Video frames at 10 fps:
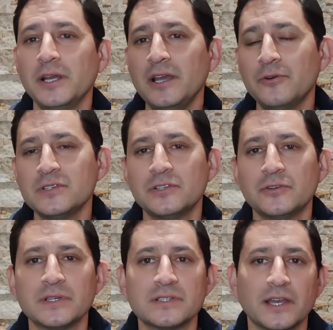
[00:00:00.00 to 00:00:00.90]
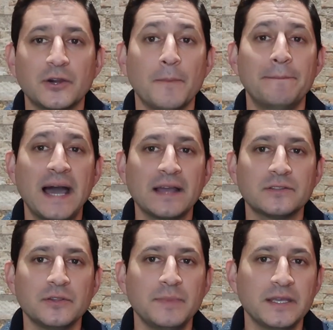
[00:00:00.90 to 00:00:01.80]
what I always do is I go
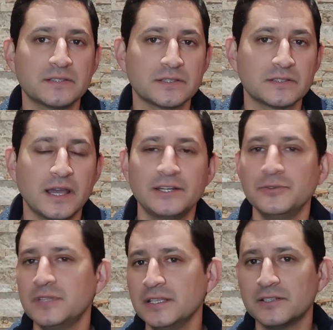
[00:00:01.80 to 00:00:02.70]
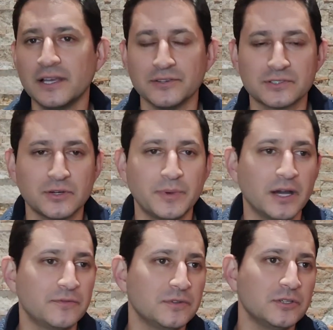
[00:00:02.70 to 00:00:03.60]
back to the basics. I don't take the telescope
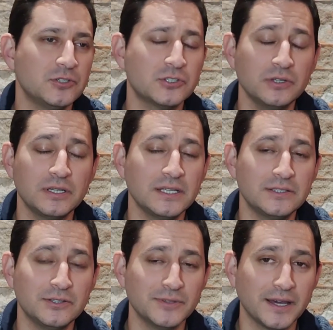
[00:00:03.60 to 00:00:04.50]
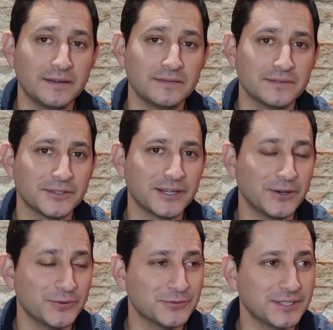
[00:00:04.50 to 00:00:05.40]
off. You shouldn't need to do that. Okay,
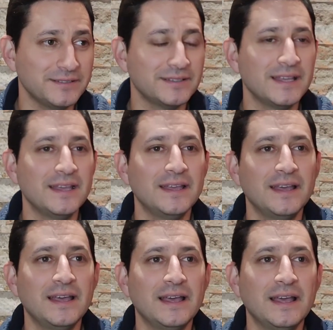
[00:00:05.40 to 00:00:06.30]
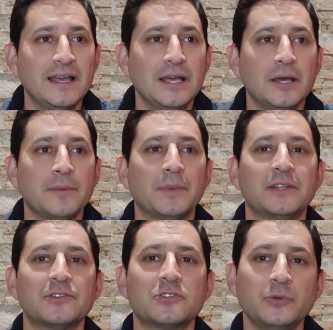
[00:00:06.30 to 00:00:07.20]
hopefully. But
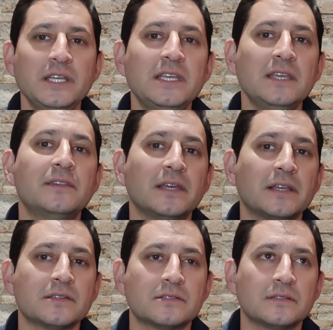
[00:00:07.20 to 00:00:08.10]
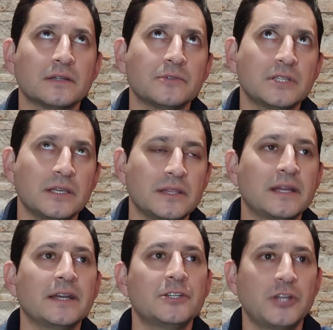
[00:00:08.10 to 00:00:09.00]
there's three key things I would say
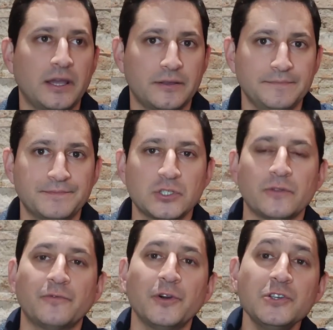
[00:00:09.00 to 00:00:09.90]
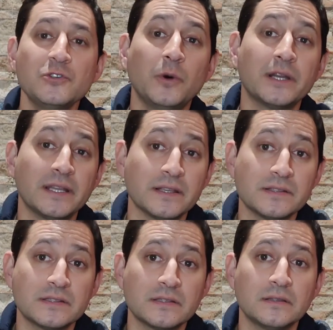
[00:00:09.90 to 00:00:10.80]
that I check. So the first one
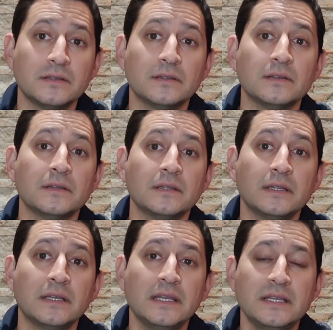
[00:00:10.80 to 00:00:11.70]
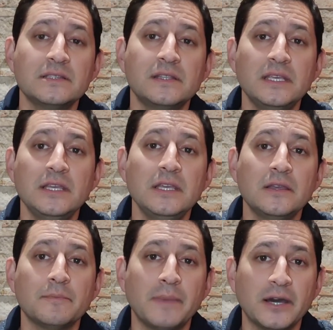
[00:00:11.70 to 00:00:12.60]
is
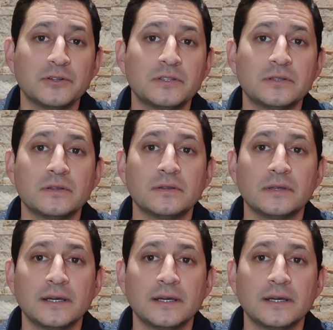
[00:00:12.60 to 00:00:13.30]
the mount